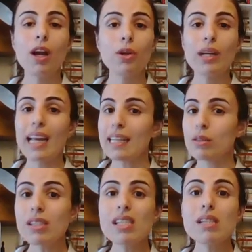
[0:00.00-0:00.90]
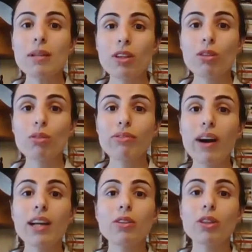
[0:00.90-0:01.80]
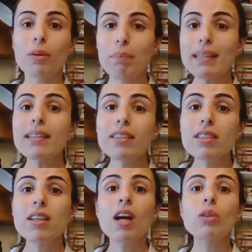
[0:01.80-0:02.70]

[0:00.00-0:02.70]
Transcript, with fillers: you can use this method to find your competitors,